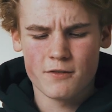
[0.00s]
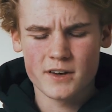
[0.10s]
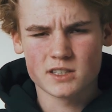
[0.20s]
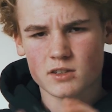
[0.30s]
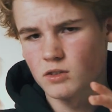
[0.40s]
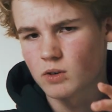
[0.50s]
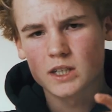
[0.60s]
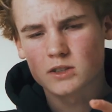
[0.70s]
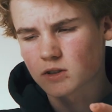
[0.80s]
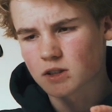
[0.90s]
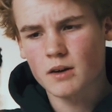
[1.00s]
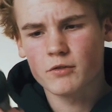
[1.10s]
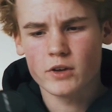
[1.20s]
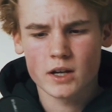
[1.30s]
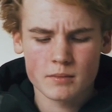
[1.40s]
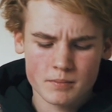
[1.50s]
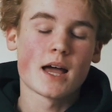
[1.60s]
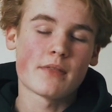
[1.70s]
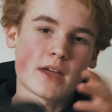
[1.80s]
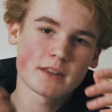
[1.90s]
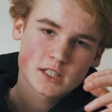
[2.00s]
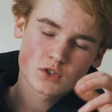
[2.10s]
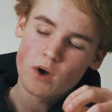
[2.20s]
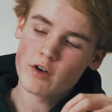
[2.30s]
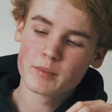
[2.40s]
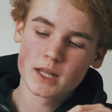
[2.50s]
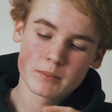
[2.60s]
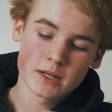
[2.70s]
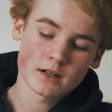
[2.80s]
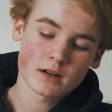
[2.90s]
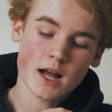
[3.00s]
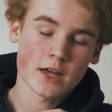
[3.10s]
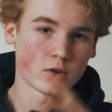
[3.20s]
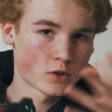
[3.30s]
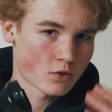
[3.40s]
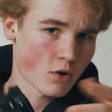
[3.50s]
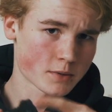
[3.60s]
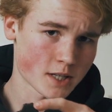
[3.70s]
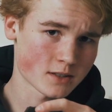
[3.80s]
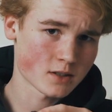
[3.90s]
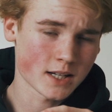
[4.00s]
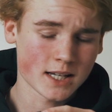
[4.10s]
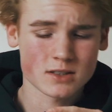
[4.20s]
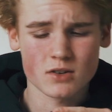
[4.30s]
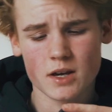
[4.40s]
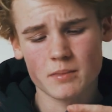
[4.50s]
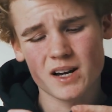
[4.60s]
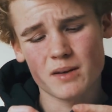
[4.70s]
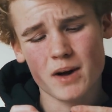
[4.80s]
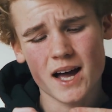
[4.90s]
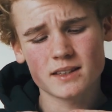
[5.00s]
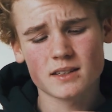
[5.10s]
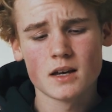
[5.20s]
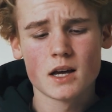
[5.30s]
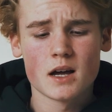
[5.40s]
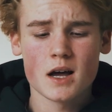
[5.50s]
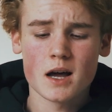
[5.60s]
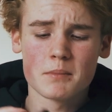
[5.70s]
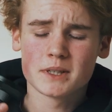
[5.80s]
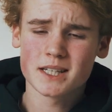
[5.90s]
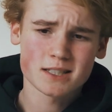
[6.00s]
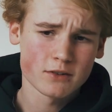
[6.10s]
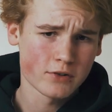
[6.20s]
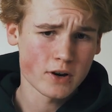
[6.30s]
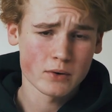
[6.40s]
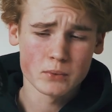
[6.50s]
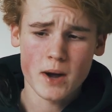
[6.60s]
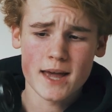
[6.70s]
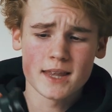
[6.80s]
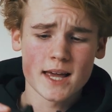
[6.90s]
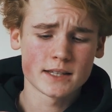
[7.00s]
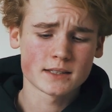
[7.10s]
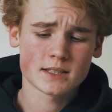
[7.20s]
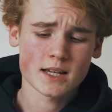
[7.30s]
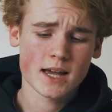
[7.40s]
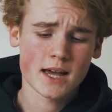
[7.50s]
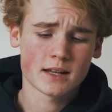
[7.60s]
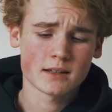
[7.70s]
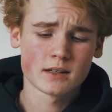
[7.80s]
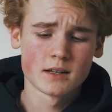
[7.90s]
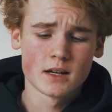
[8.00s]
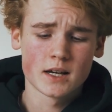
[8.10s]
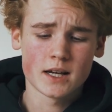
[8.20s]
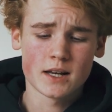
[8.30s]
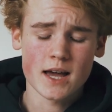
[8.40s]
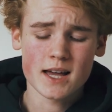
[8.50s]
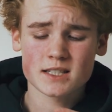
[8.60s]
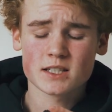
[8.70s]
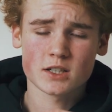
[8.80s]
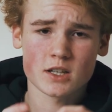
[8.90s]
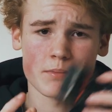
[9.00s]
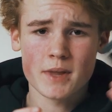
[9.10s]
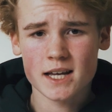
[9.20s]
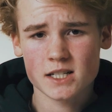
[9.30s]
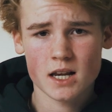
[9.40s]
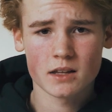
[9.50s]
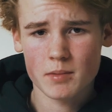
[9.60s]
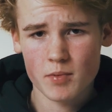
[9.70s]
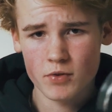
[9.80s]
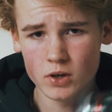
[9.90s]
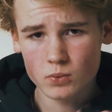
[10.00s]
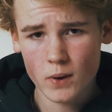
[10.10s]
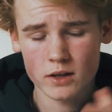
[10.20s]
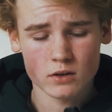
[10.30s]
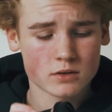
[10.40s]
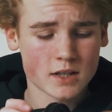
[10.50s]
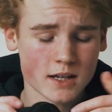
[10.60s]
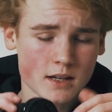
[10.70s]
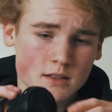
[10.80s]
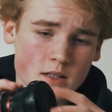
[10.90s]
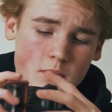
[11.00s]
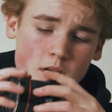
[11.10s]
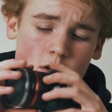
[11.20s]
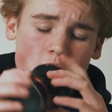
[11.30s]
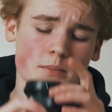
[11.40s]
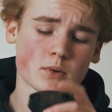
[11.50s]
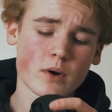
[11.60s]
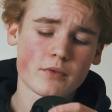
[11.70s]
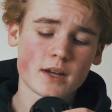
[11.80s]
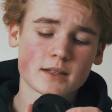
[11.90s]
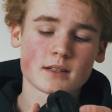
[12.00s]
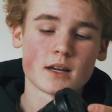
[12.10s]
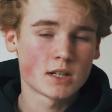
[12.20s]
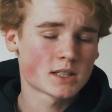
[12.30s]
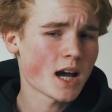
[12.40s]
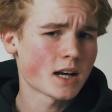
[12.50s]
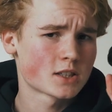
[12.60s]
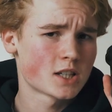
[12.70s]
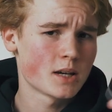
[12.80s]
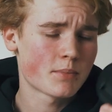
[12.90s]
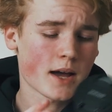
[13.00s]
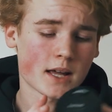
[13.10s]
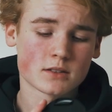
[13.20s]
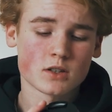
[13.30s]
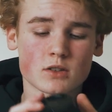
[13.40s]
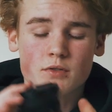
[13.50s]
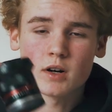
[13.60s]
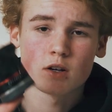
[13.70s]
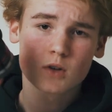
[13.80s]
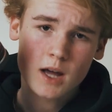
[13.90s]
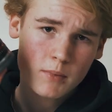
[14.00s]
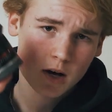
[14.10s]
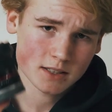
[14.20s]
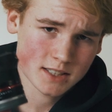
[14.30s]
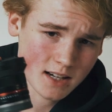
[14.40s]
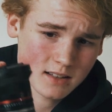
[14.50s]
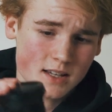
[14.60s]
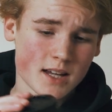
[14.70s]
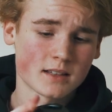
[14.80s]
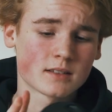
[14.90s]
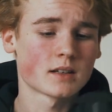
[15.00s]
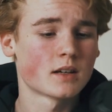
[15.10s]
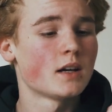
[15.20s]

fix the grease or something. And then this 12mm, I use a crop sensor lens, so keep that in mind. But this is a very wide lens and it has some nice shadow depth of field when you're taking some close-ups with it. It's kind of cheap and it's also very good. I bought it secondhand